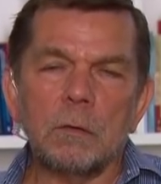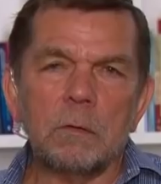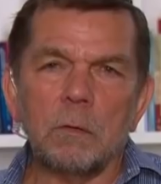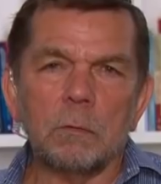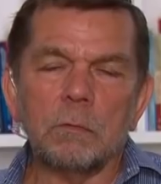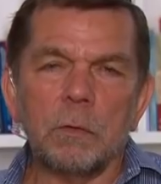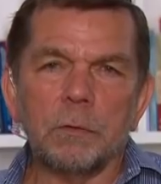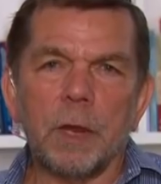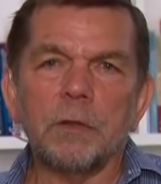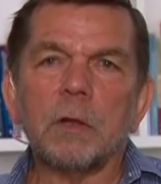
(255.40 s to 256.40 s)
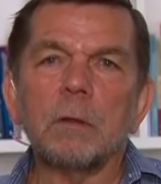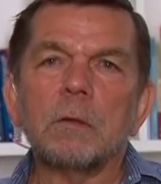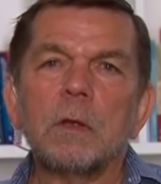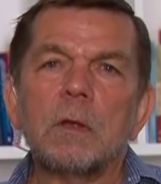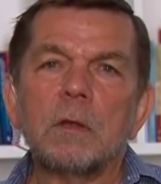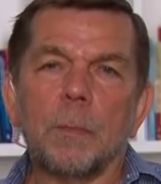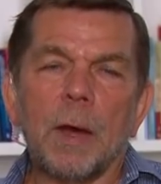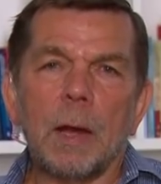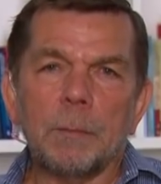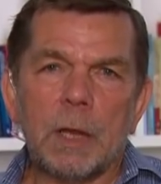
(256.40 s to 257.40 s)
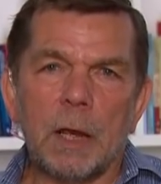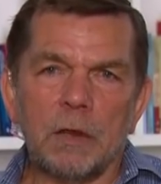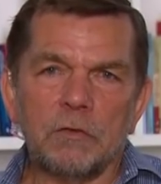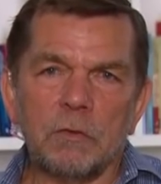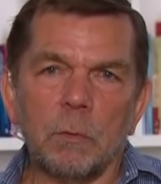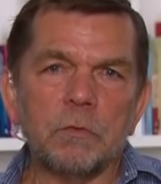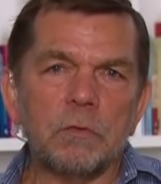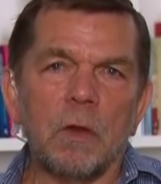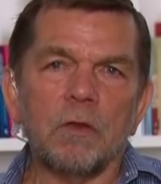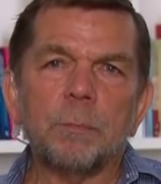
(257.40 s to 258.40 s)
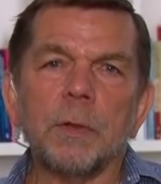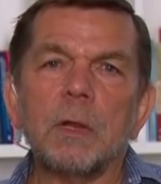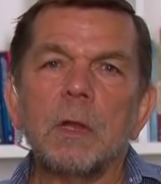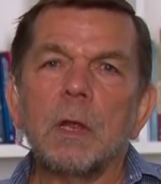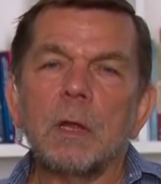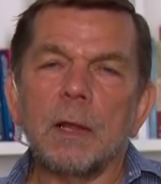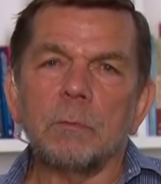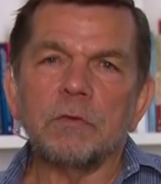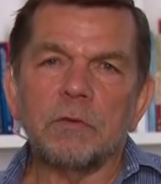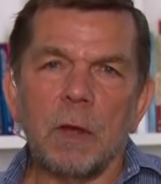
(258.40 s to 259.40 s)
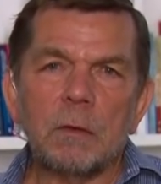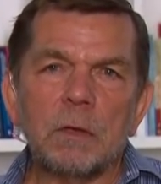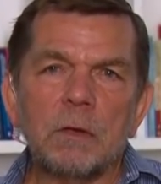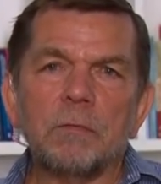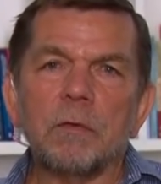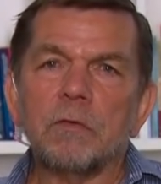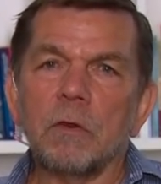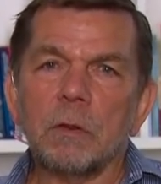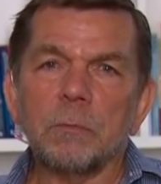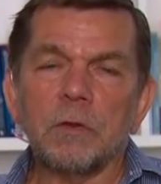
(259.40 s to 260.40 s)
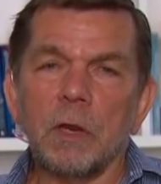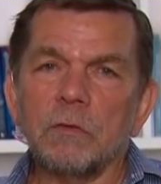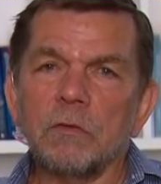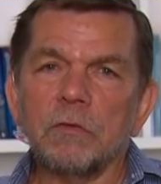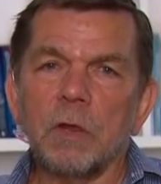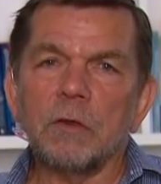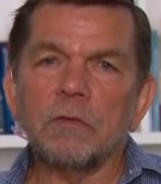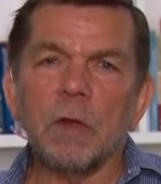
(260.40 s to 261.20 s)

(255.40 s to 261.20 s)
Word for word: you'll know the Palmer case that was lost, but that was a totally different circumstances then.